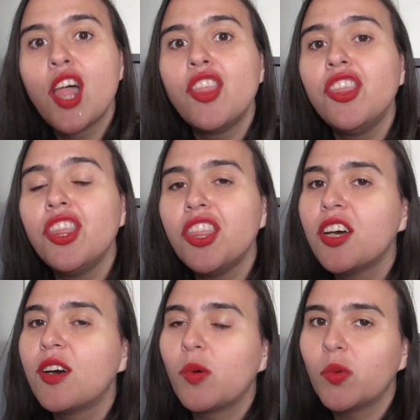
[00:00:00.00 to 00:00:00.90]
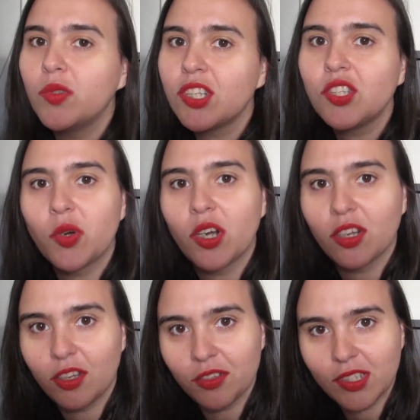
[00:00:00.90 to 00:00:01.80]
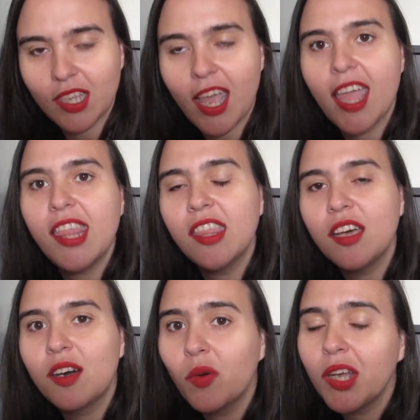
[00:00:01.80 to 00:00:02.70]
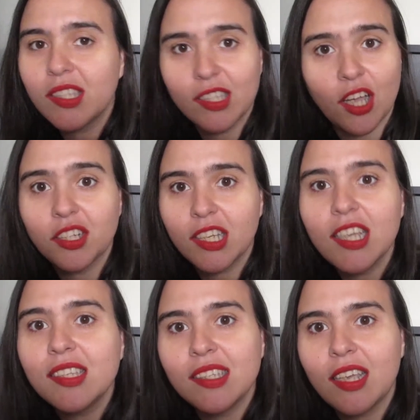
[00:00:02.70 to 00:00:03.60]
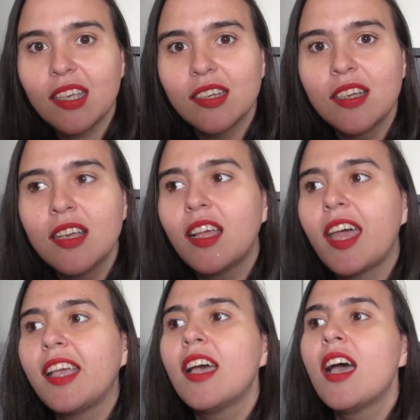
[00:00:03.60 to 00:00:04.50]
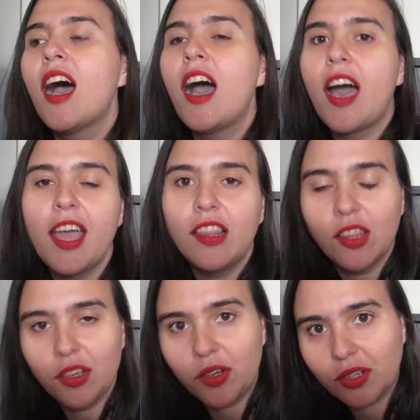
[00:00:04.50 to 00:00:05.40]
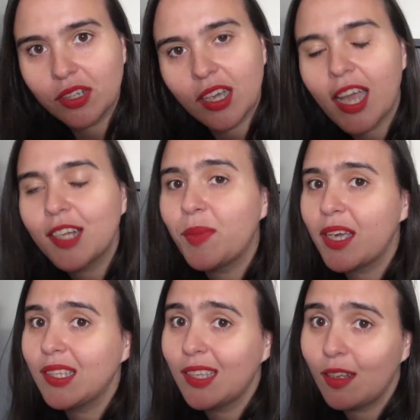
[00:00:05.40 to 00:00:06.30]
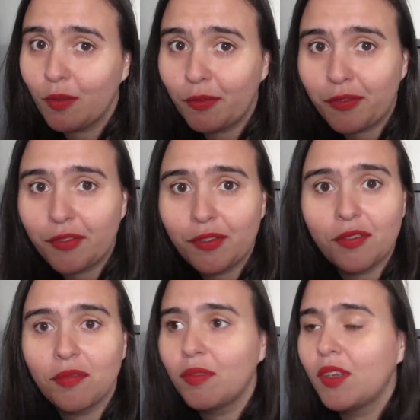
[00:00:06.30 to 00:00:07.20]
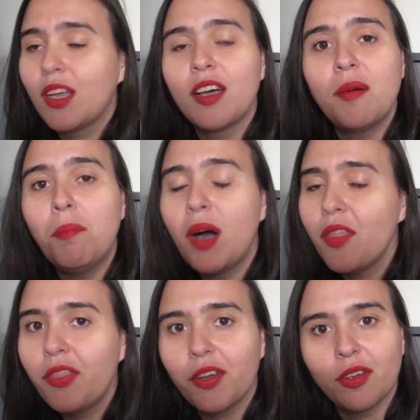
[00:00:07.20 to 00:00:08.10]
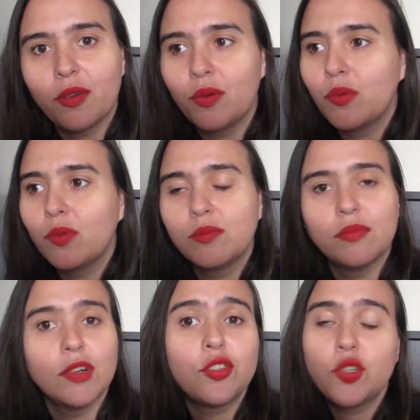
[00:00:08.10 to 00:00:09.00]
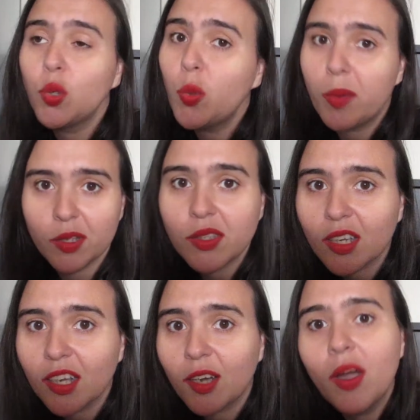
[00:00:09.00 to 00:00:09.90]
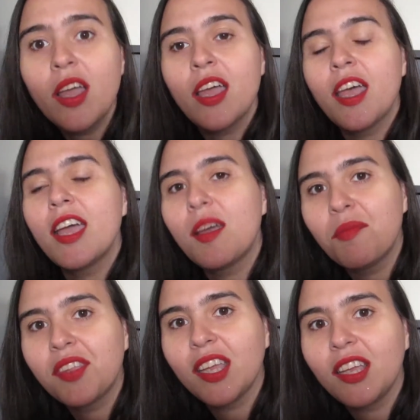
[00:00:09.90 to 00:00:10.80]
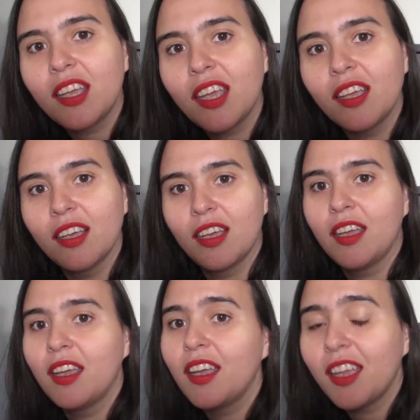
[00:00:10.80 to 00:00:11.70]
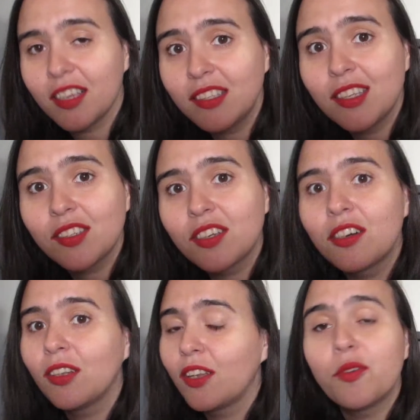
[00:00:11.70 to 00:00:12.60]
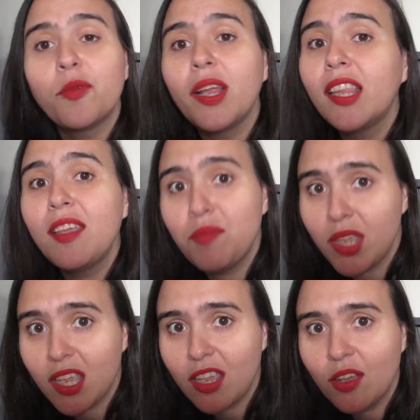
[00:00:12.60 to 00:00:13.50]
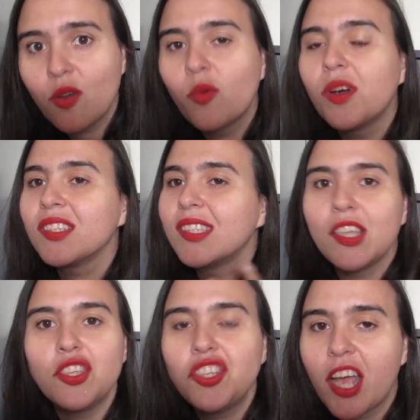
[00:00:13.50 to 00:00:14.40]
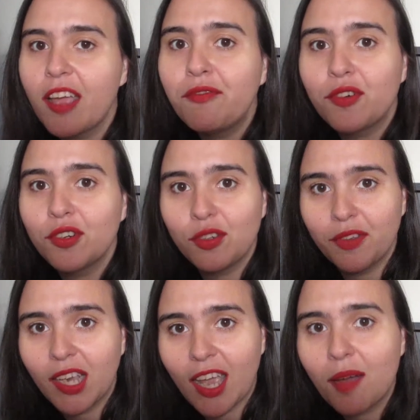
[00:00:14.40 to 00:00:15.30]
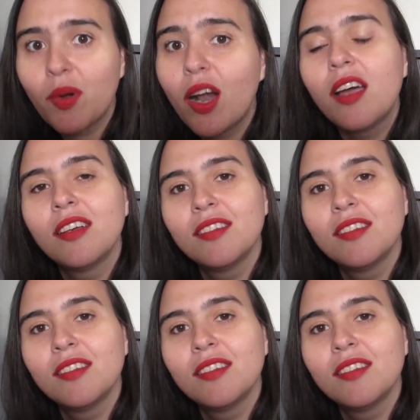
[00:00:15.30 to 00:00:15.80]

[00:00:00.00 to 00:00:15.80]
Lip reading: know the struggles and know it's not easy. Like, I look at myself a month ago, 2 months ago, and I'm thinking, is this girl really me who was this shy in front of the camera?